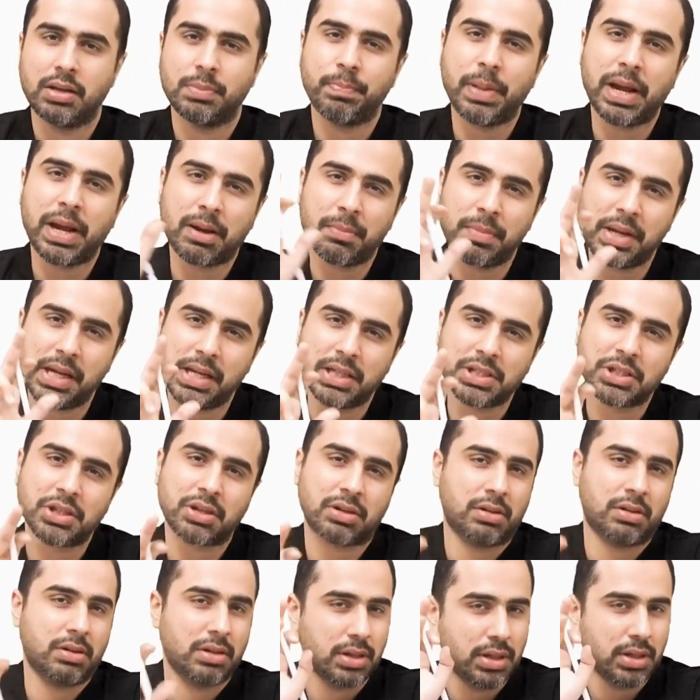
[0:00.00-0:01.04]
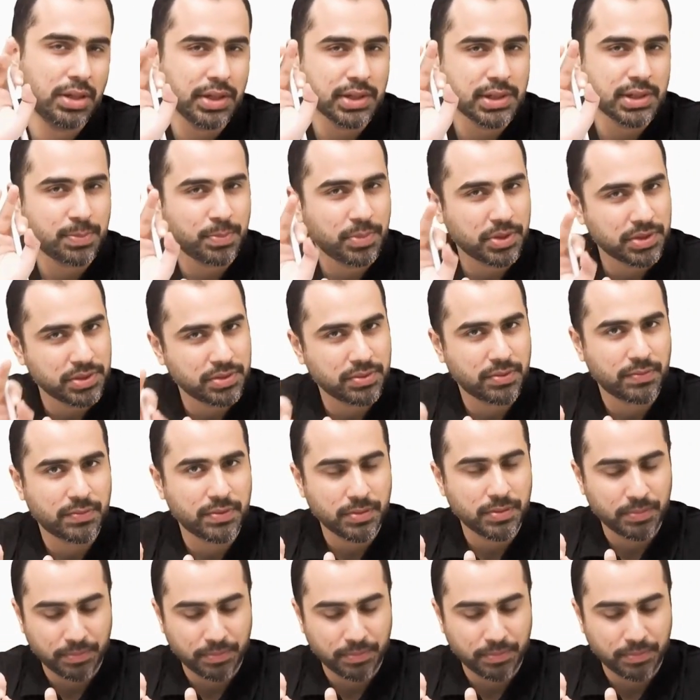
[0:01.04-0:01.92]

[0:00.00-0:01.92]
pec major is preserved.